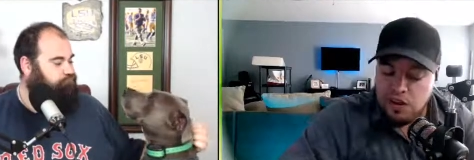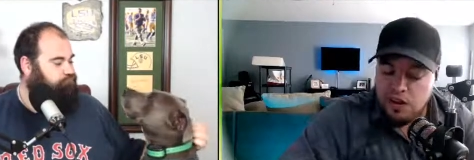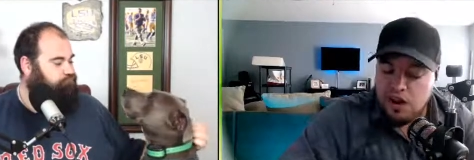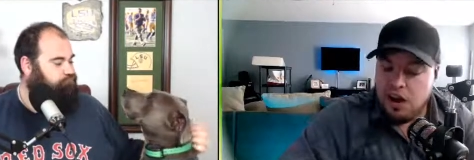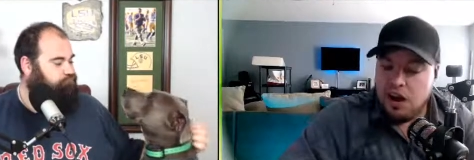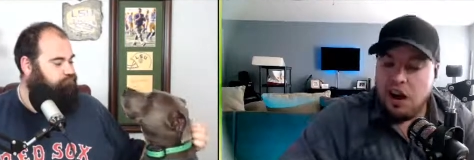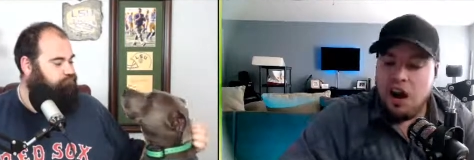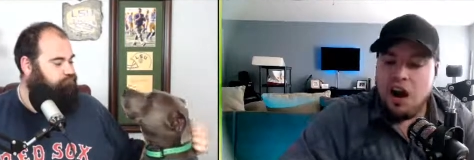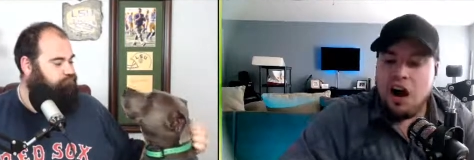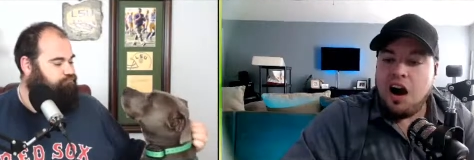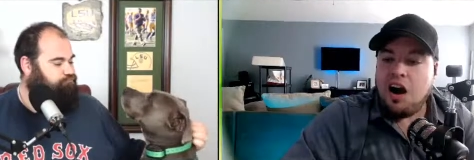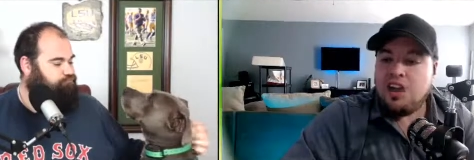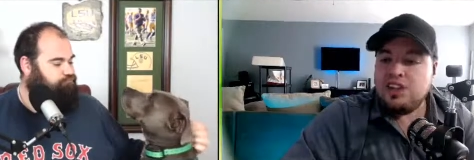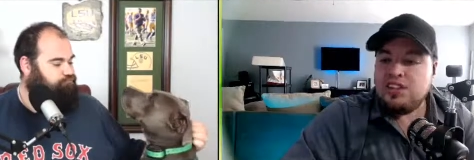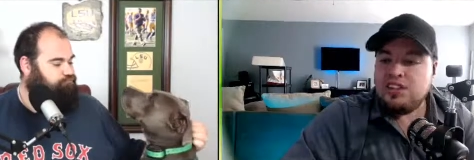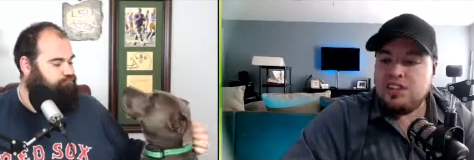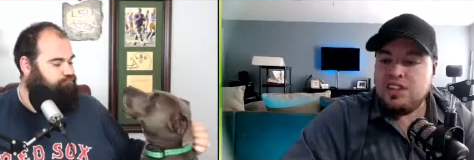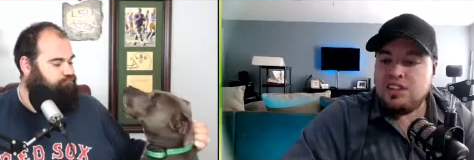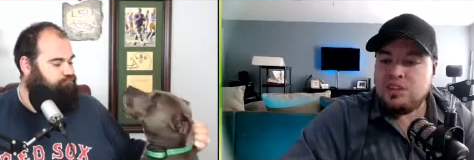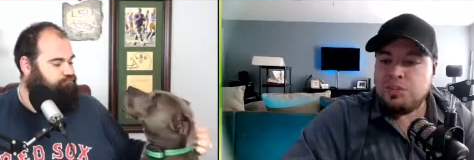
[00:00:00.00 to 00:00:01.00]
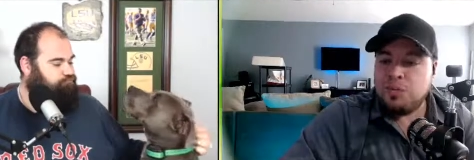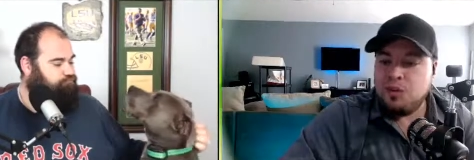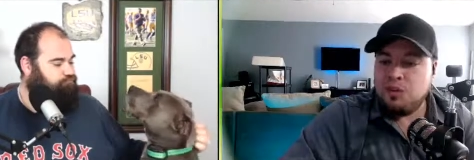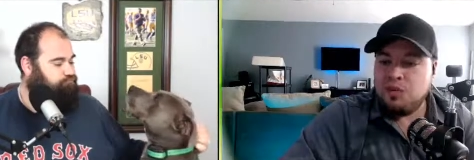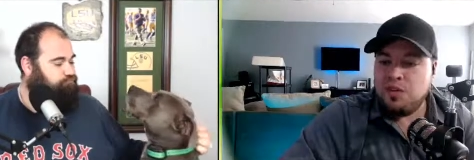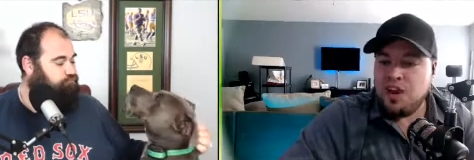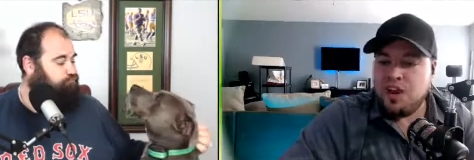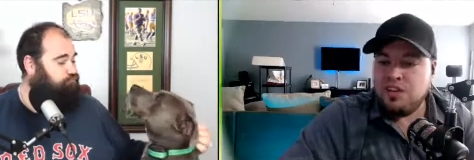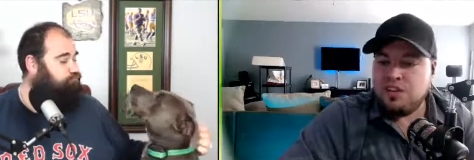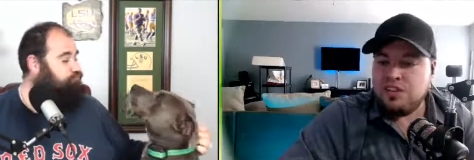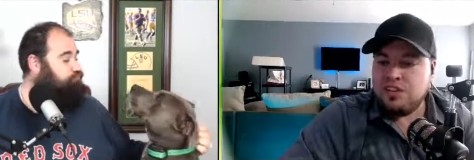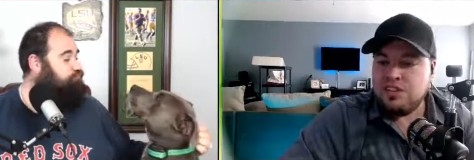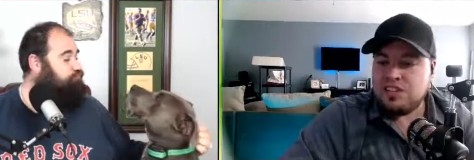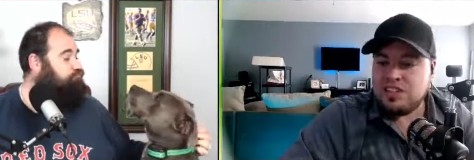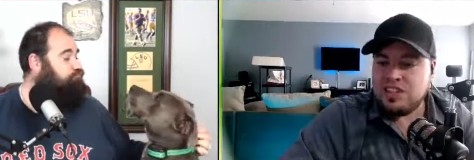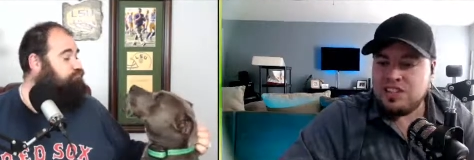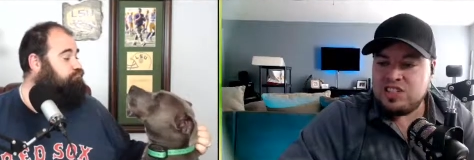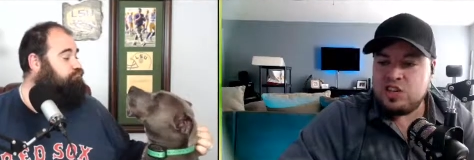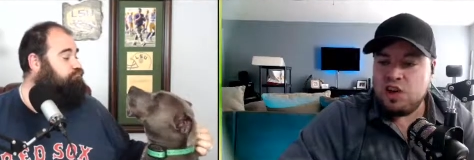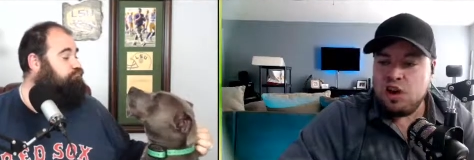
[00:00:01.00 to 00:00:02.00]
Speaker 1: Uh, let's move in.
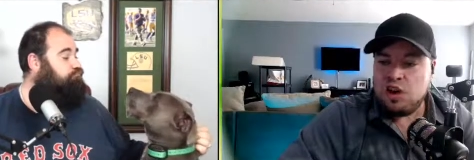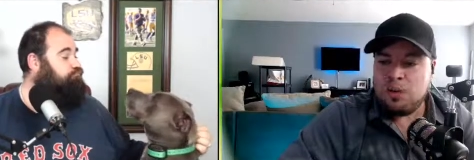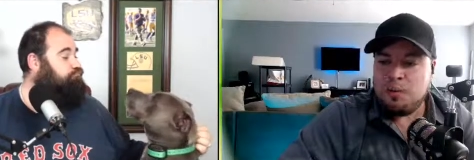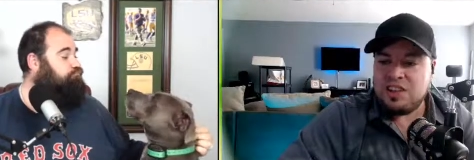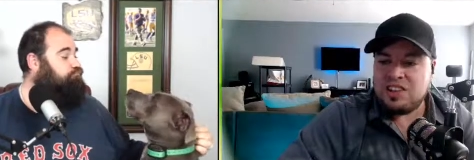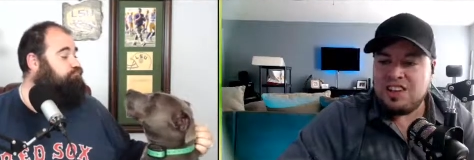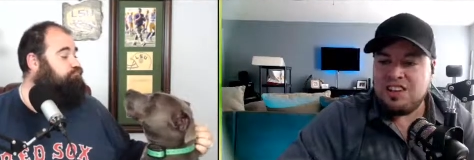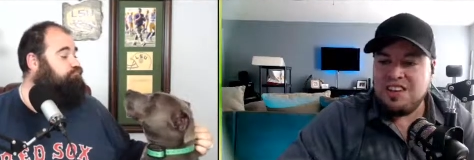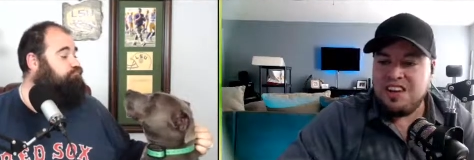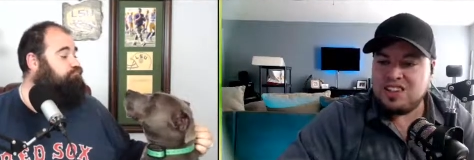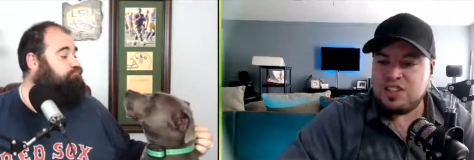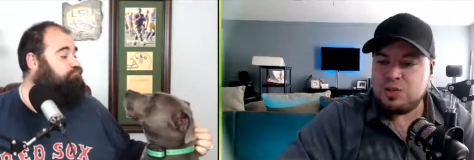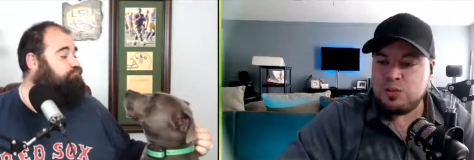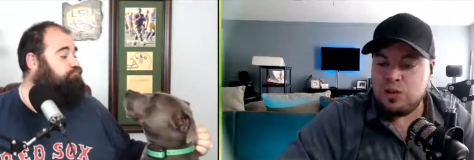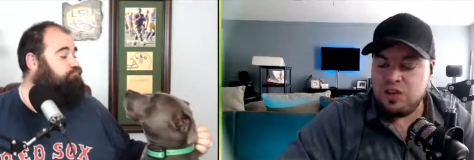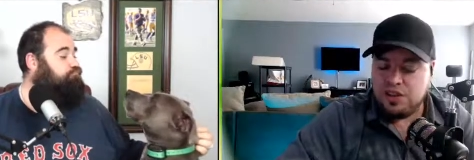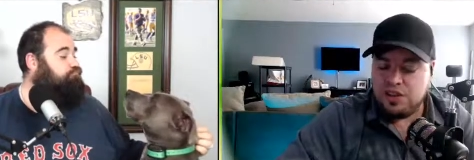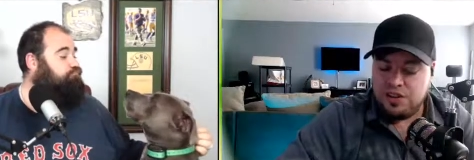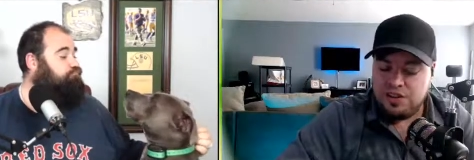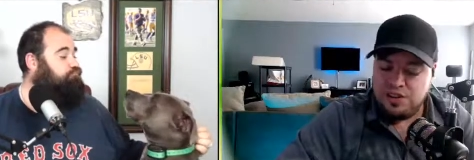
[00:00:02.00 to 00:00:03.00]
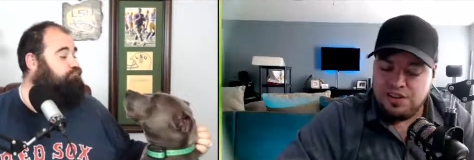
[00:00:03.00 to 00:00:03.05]
Let's talk about the next one.